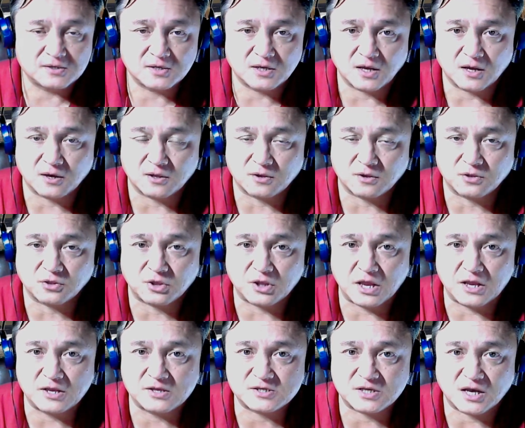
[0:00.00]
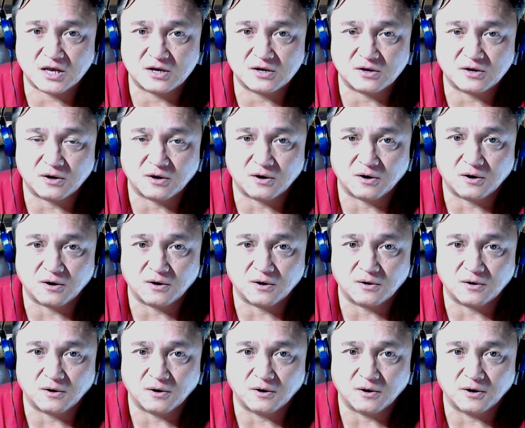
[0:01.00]
other things that
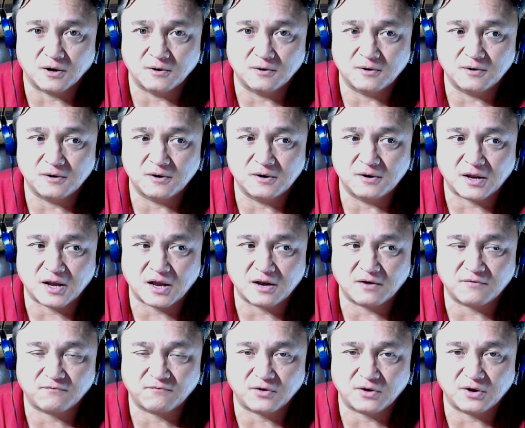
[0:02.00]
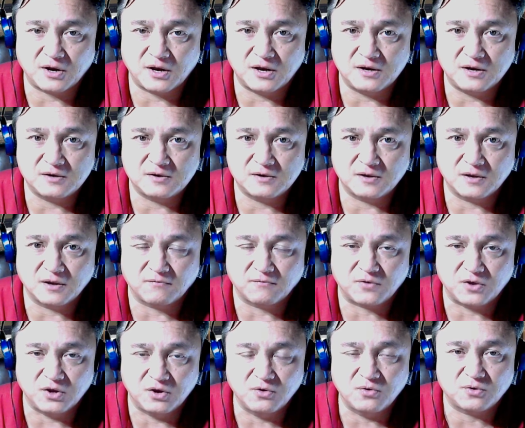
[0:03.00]
are not very,
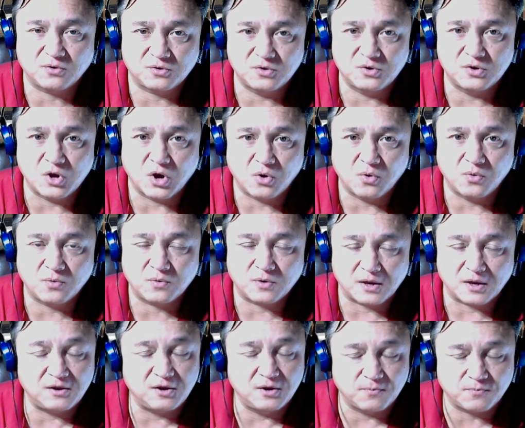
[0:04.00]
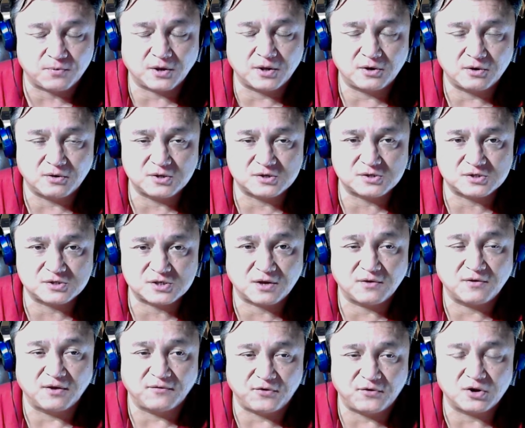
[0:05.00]
if you know, and you probably know this
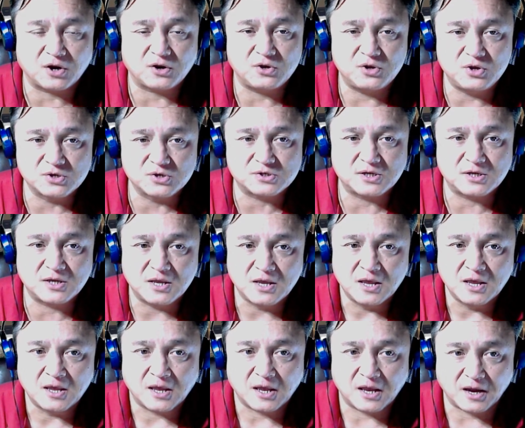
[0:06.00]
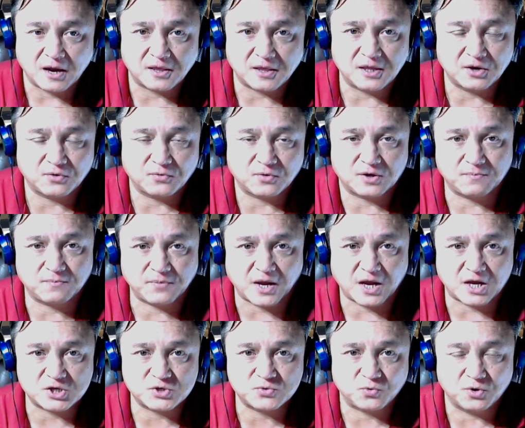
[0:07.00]
yourself, if you're not using a highly encrypted
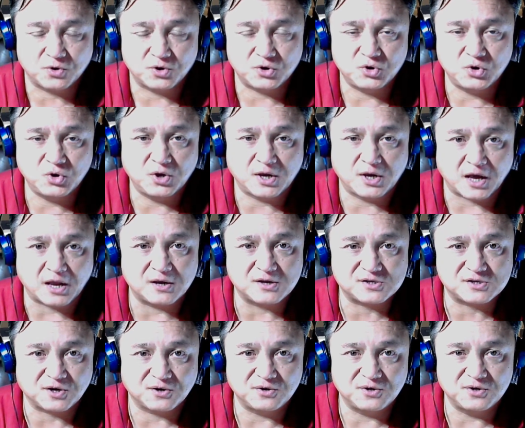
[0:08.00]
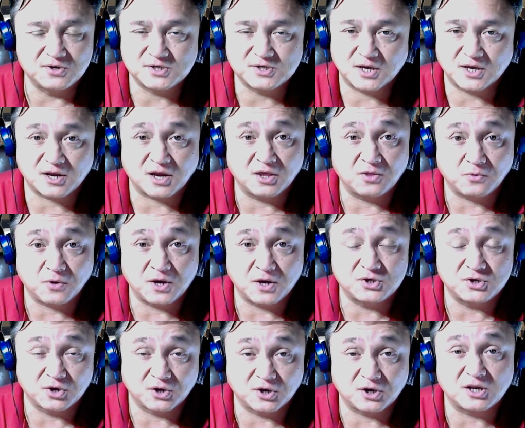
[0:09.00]
password, you got to start using it,
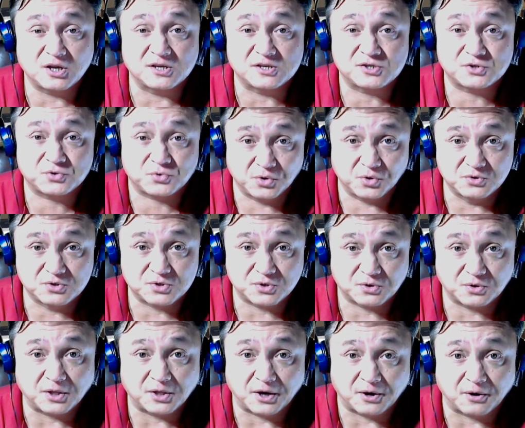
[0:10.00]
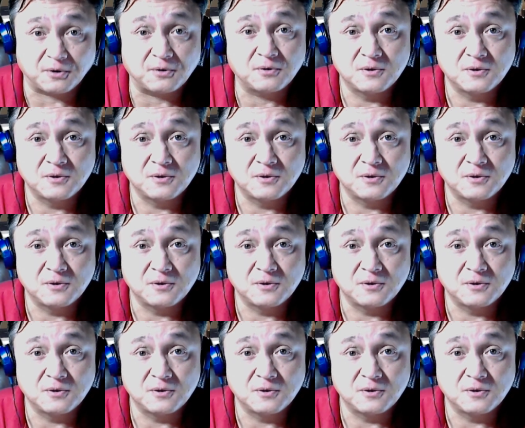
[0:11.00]
otherwise you're going to get screwed sooner or later.